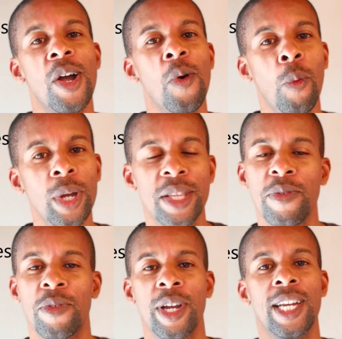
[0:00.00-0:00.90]
with a
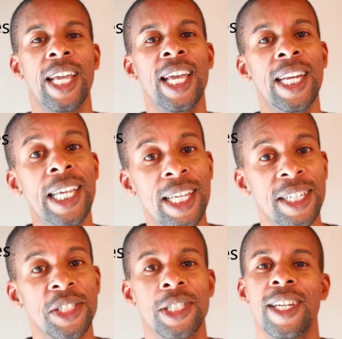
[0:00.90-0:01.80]
friend in
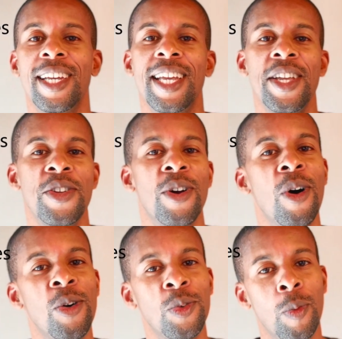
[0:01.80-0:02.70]
English in your
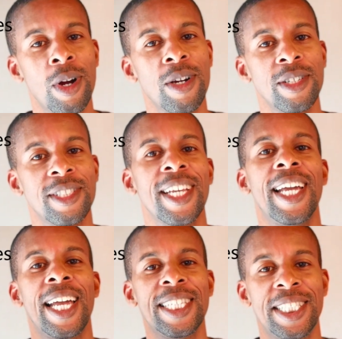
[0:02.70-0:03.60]
own words
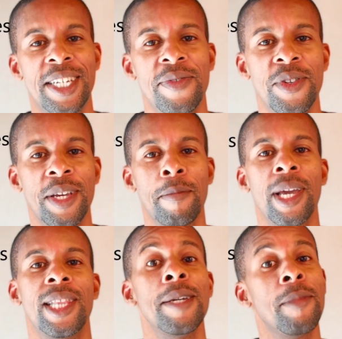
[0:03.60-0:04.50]
and see if you can make
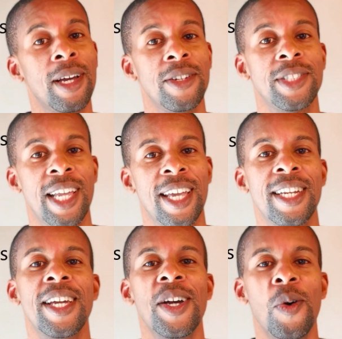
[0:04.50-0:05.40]
them understand
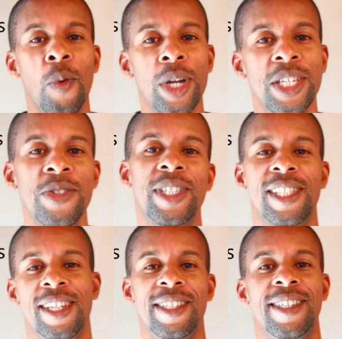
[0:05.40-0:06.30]
what you just
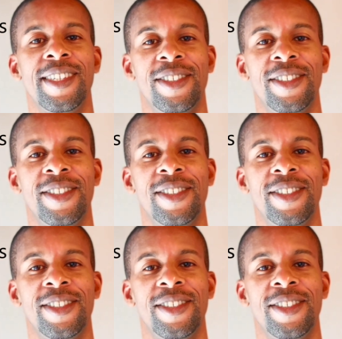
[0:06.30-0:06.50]
listened to.